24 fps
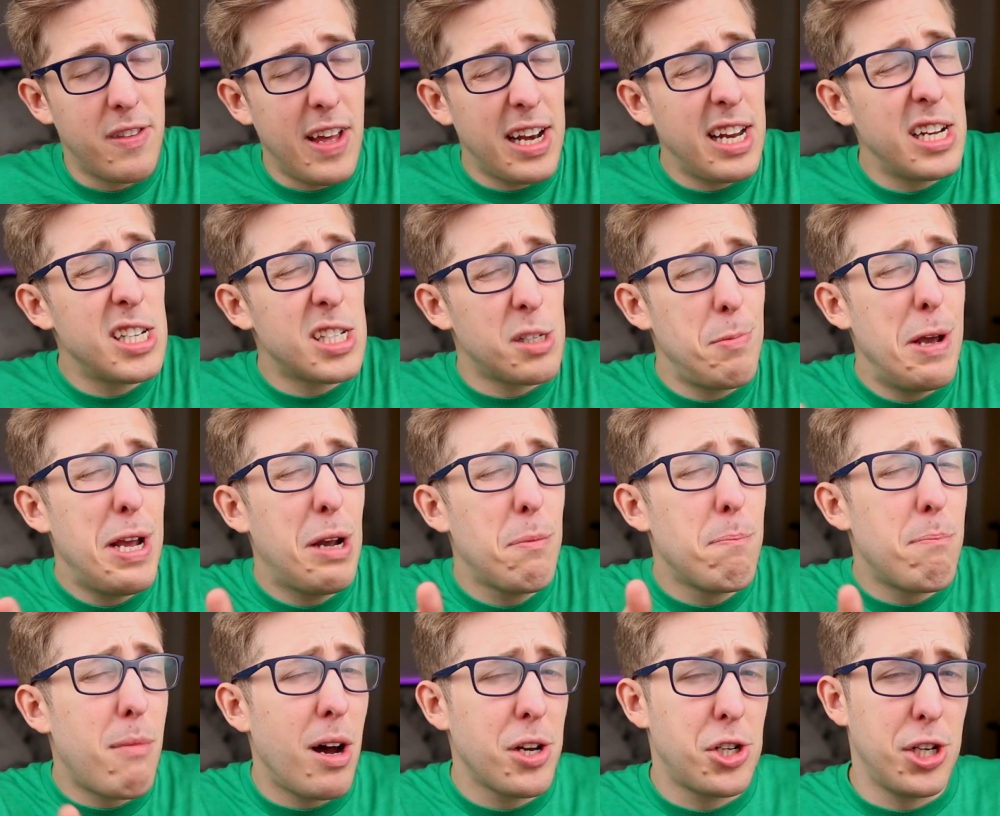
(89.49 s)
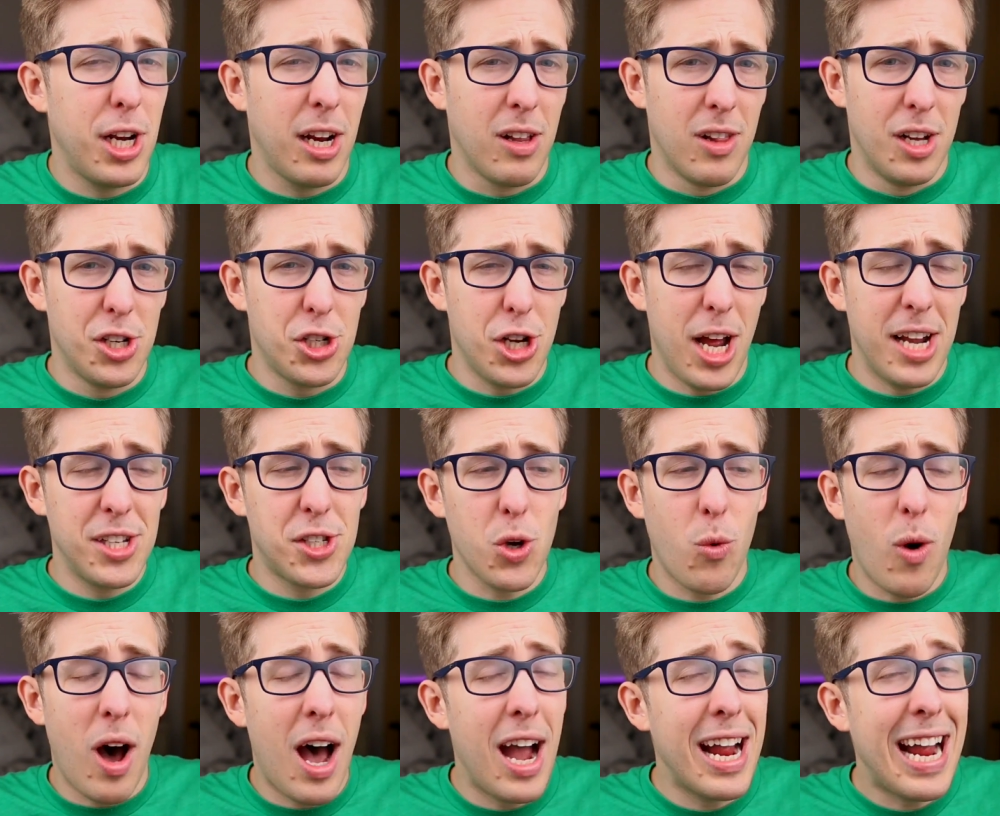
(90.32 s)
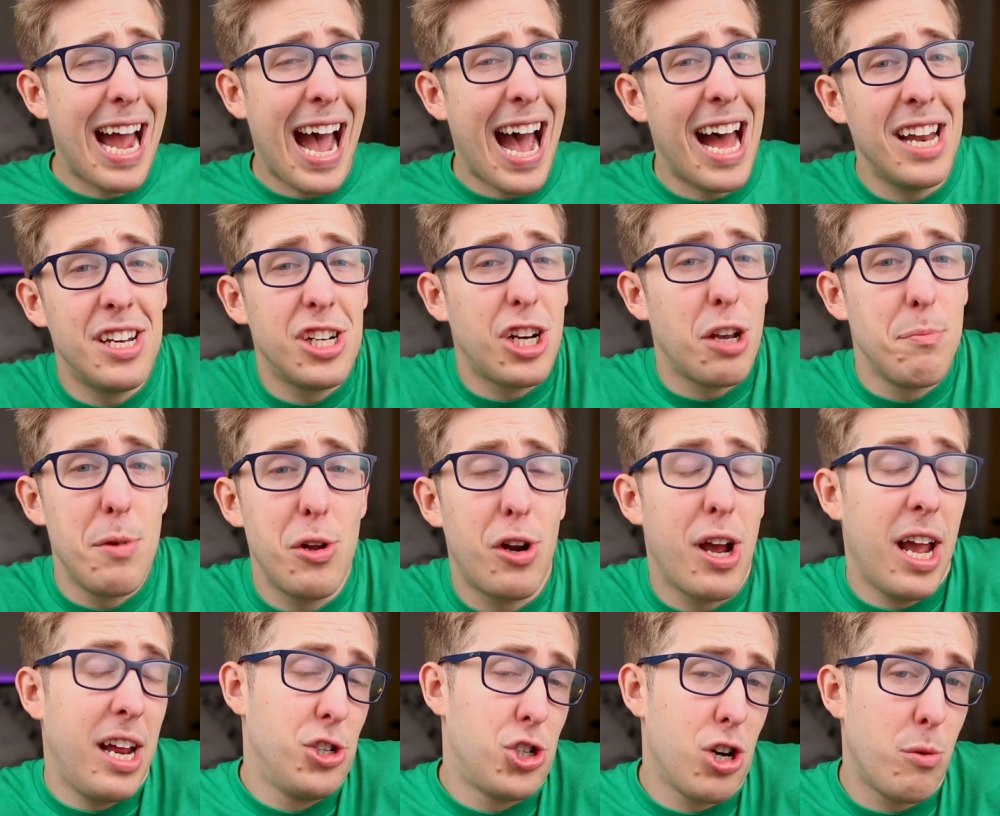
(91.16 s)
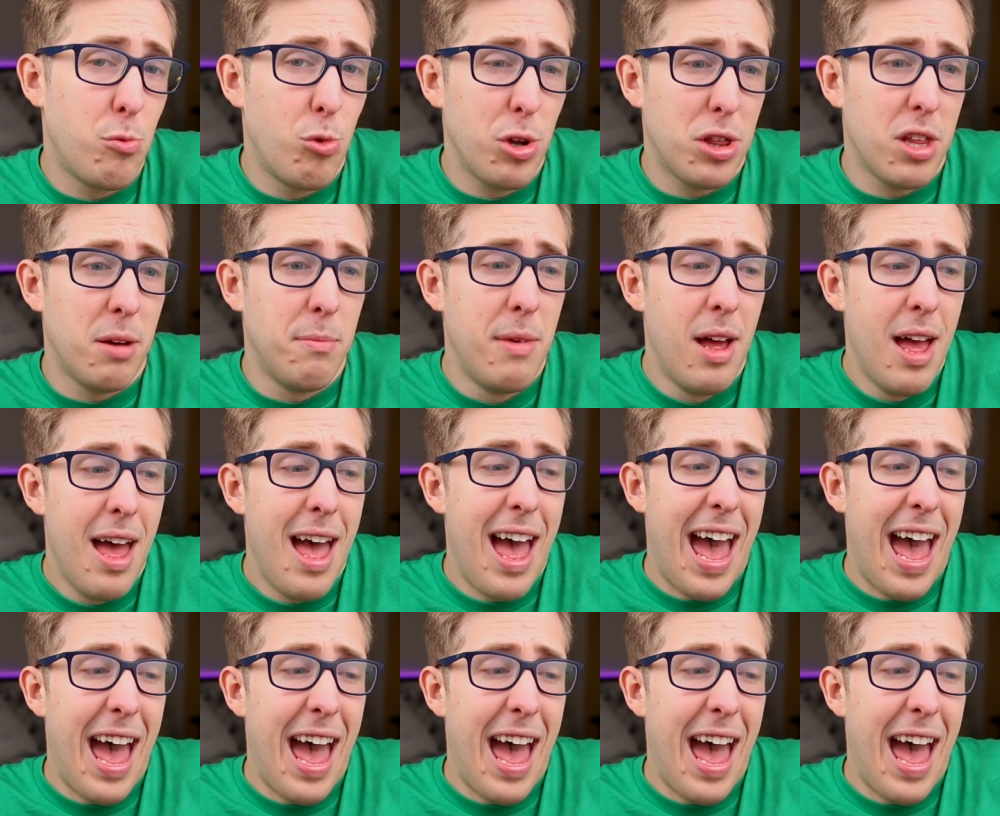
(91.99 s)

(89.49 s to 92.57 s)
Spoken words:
They didn't speak much English, and so I had to communicate in German with them,